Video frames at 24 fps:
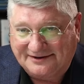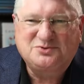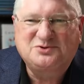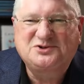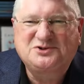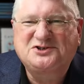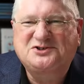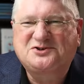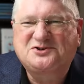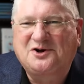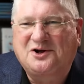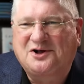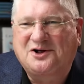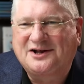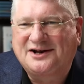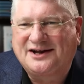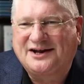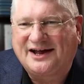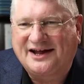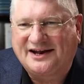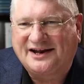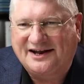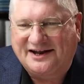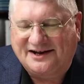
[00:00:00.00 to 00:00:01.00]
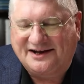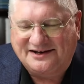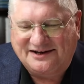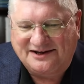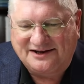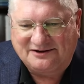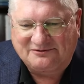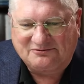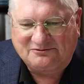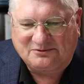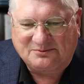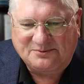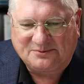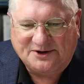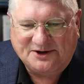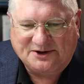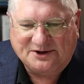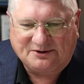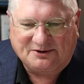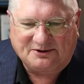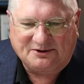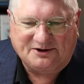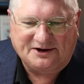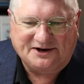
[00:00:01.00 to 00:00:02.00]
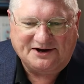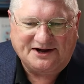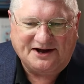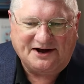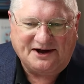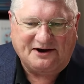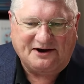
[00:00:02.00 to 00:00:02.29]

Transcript: So we'll just call it NAD from here on